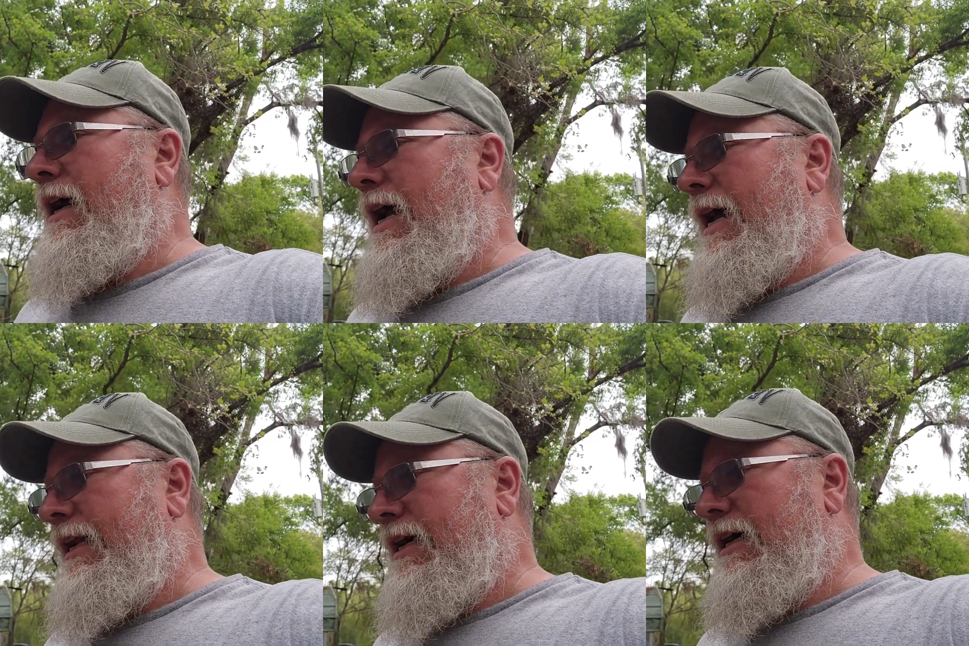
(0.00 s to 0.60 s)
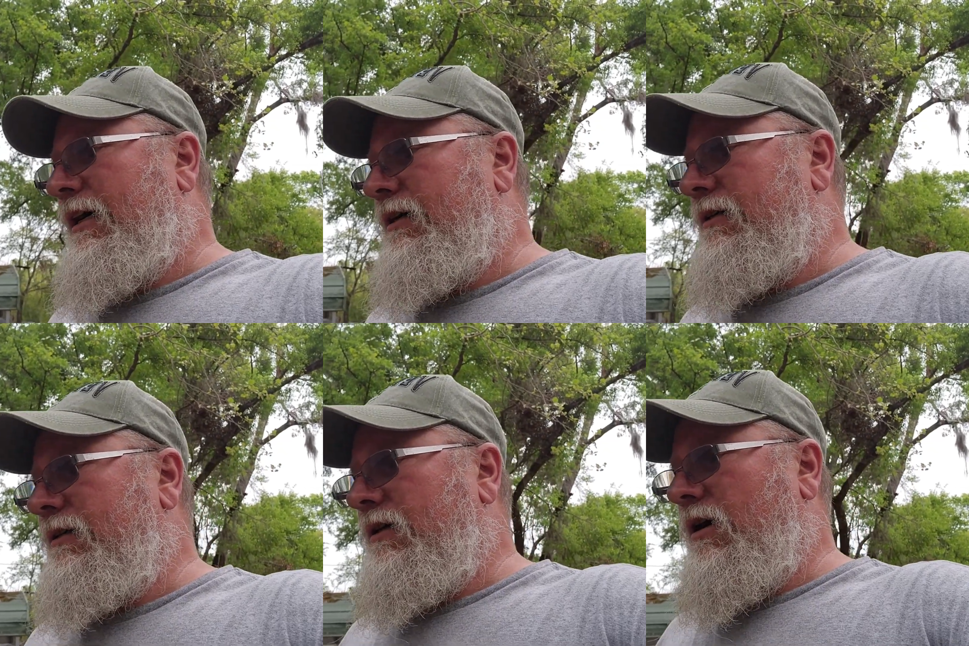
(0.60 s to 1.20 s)
And
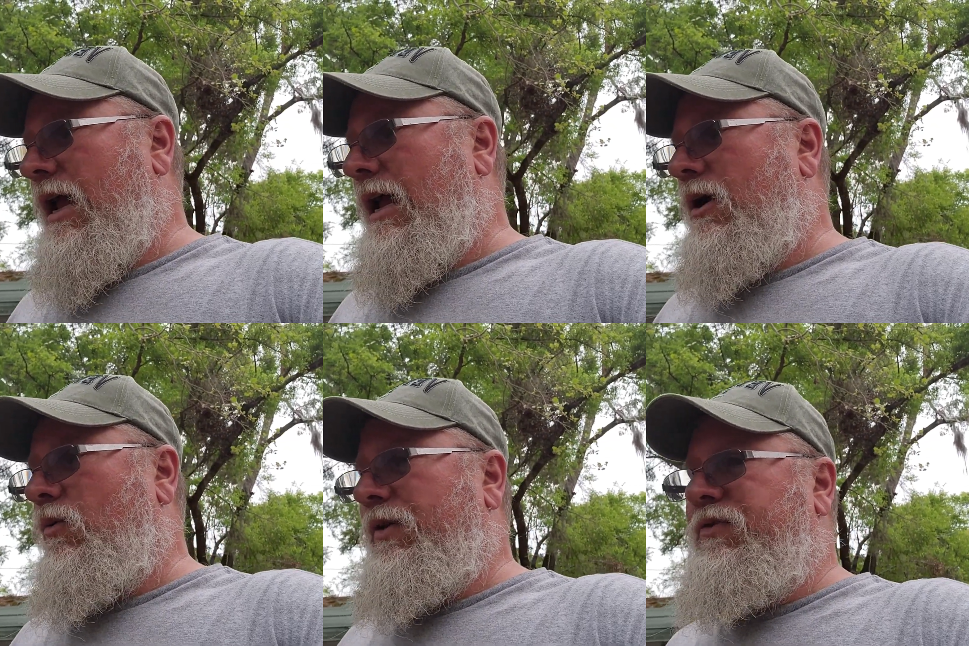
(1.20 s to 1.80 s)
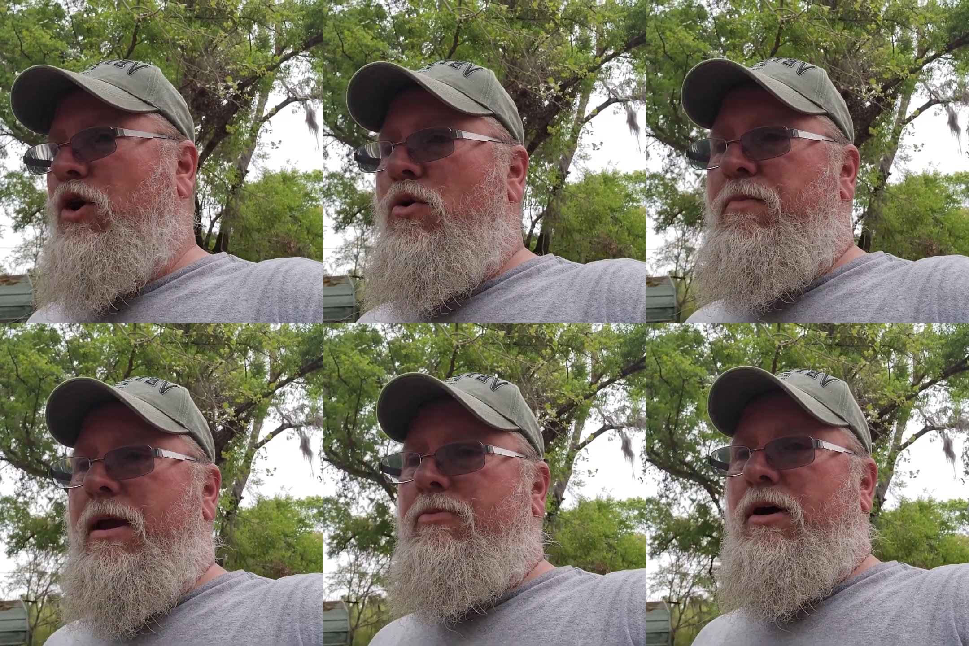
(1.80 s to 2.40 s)
with 2
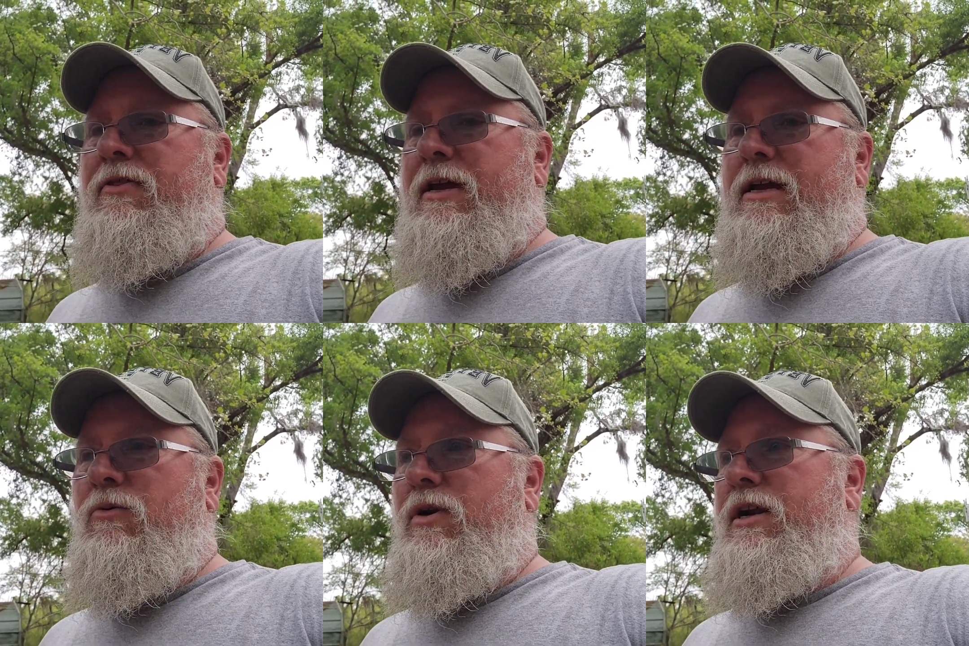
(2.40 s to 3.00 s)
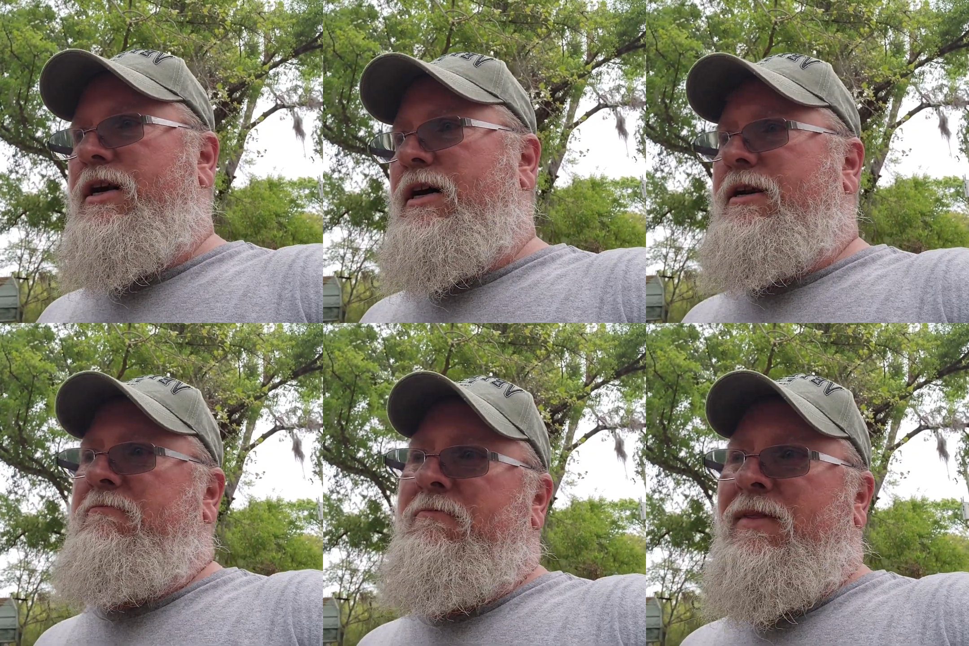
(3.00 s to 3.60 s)
people, I think it would have done
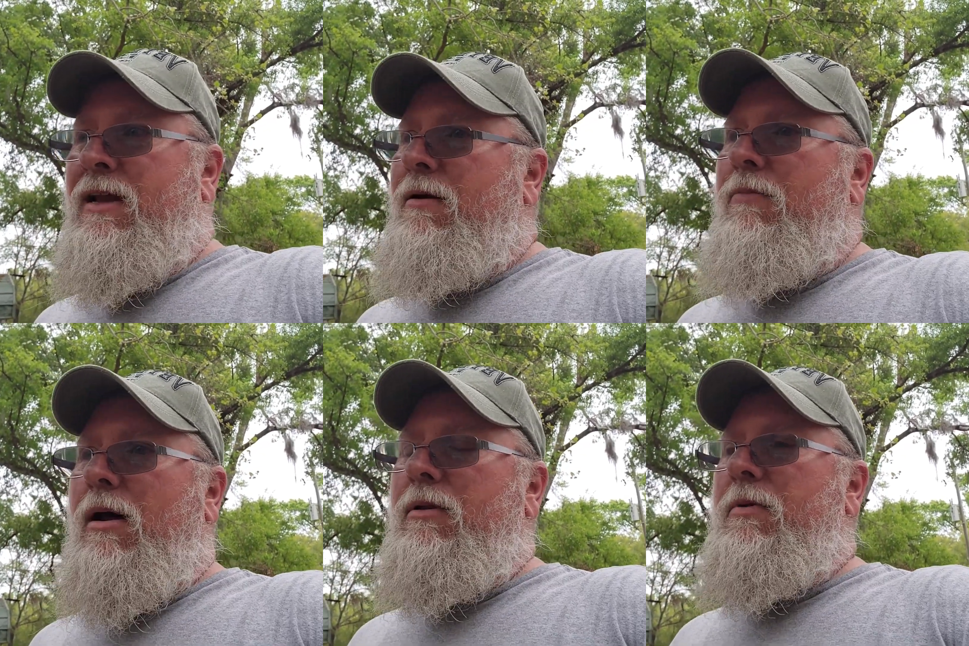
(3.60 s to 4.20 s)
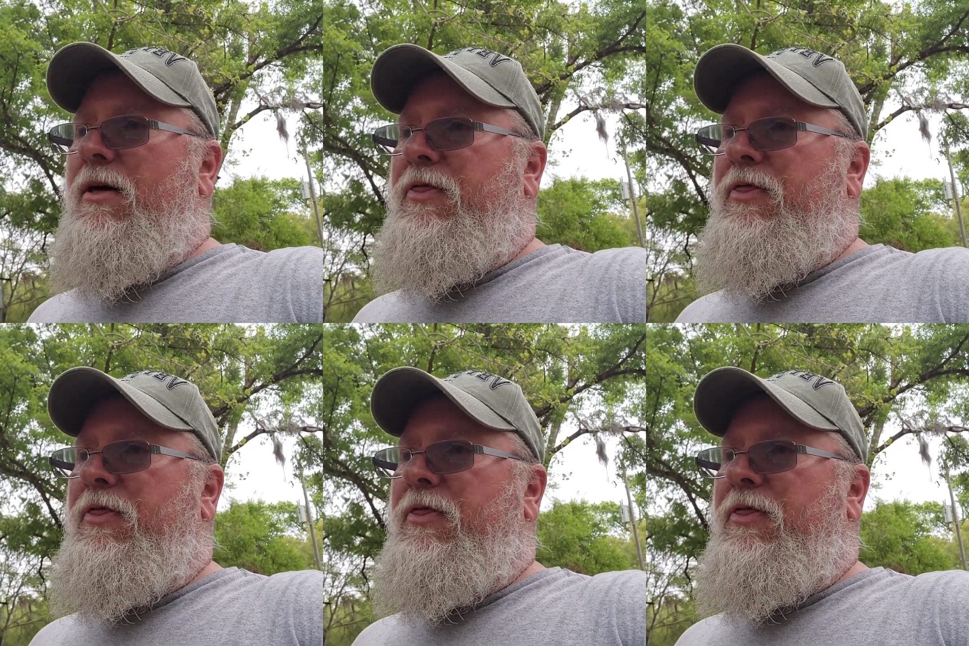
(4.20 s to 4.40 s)
probably about